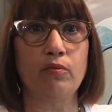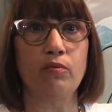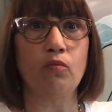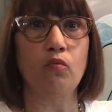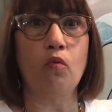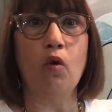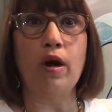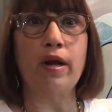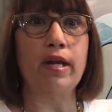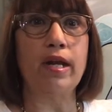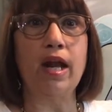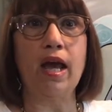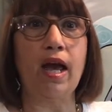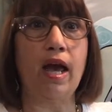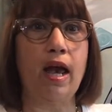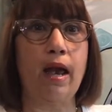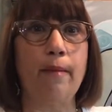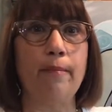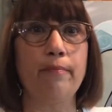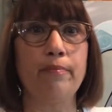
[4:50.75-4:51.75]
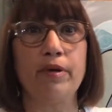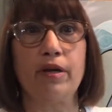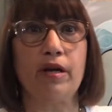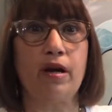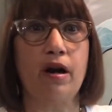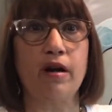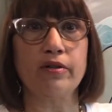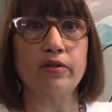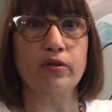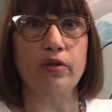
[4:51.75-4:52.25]
one name,
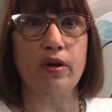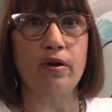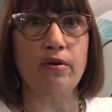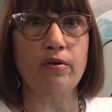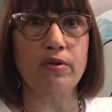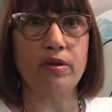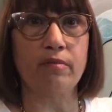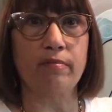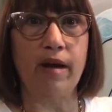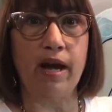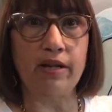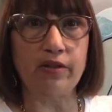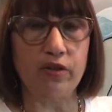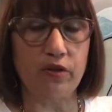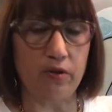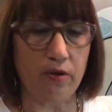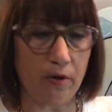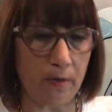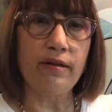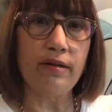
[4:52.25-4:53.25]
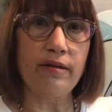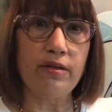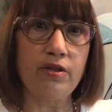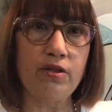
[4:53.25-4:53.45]
Picasso, the master.